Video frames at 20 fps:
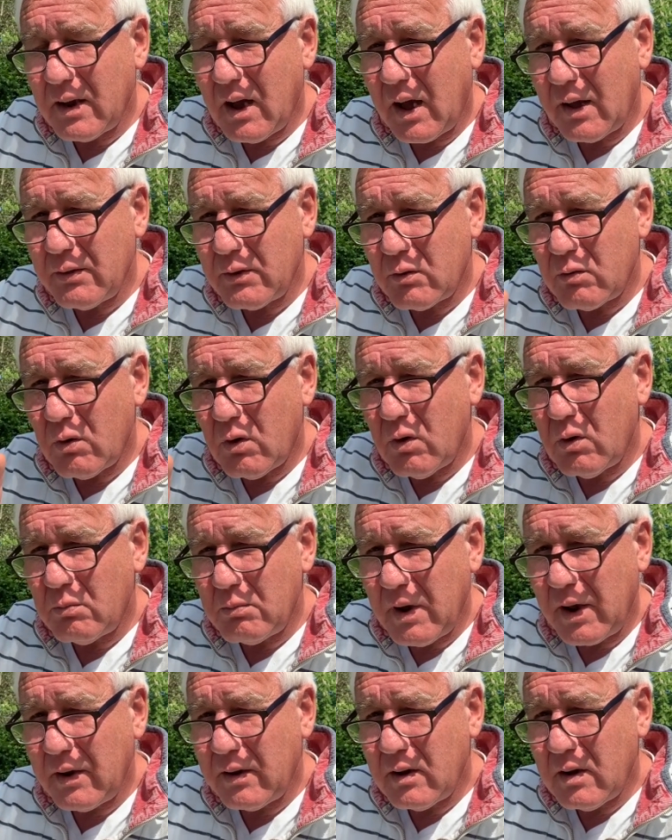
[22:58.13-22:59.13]
and the Royal
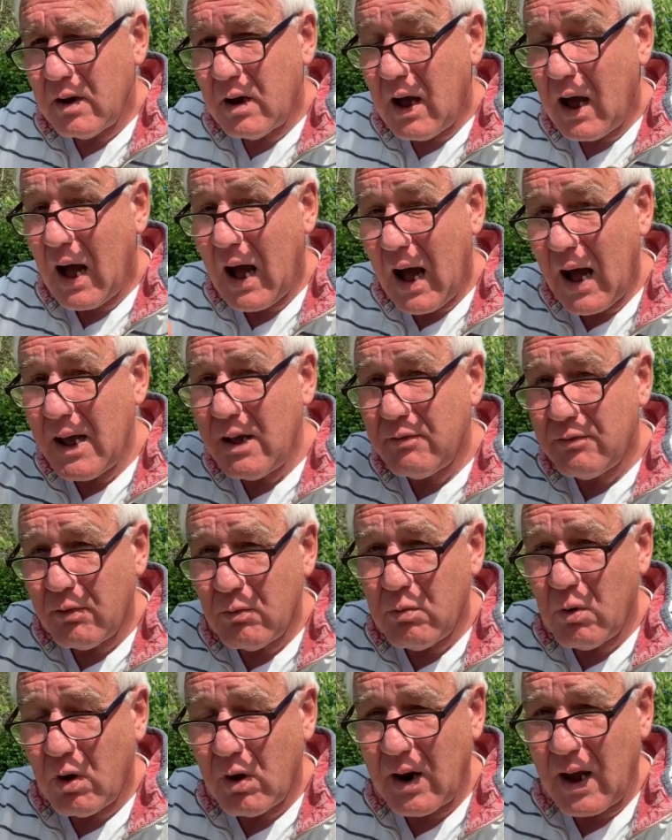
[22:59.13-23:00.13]
Mint, A, for
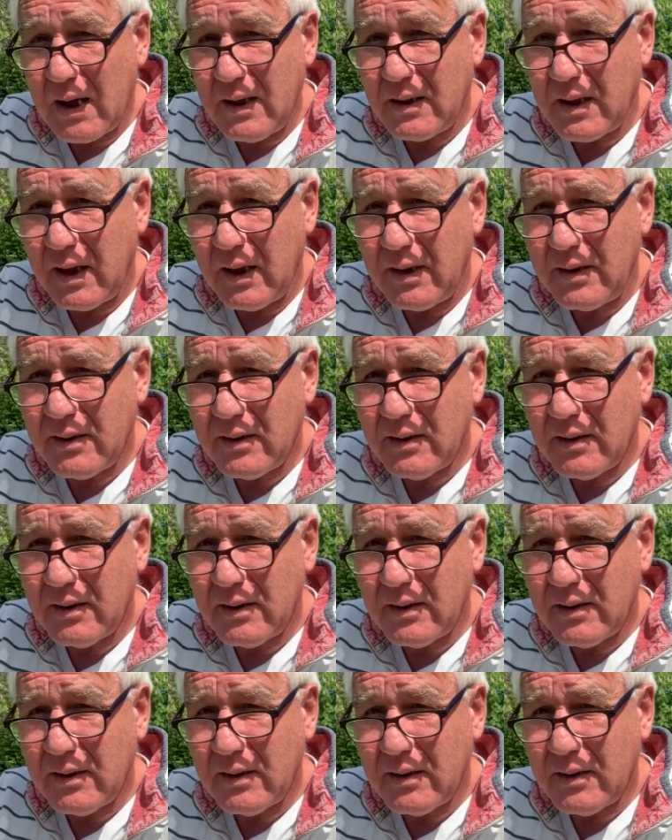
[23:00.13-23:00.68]
what they did,